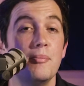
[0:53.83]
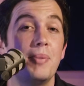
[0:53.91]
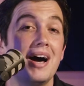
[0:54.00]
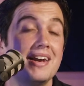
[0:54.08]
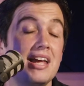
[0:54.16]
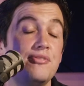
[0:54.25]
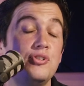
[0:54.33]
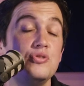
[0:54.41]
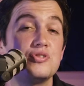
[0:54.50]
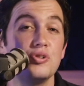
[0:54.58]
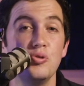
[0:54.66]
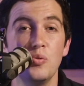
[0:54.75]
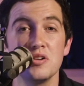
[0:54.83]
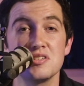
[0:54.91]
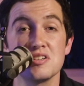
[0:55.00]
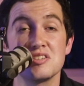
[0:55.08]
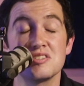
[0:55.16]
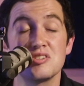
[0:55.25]
But if you do want
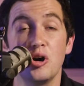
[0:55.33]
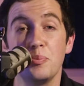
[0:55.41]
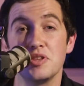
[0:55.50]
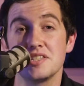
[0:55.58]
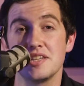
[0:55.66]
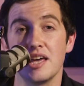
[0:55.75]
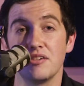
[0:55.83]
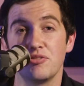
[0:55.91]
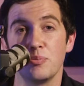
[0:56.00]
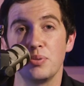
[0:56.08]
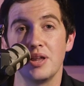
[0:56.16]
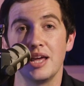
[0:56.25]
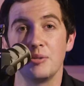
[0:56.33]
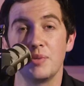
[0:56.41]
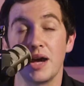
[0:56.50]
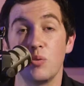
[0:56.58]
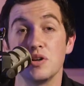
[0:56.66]
to stop the sound from playing back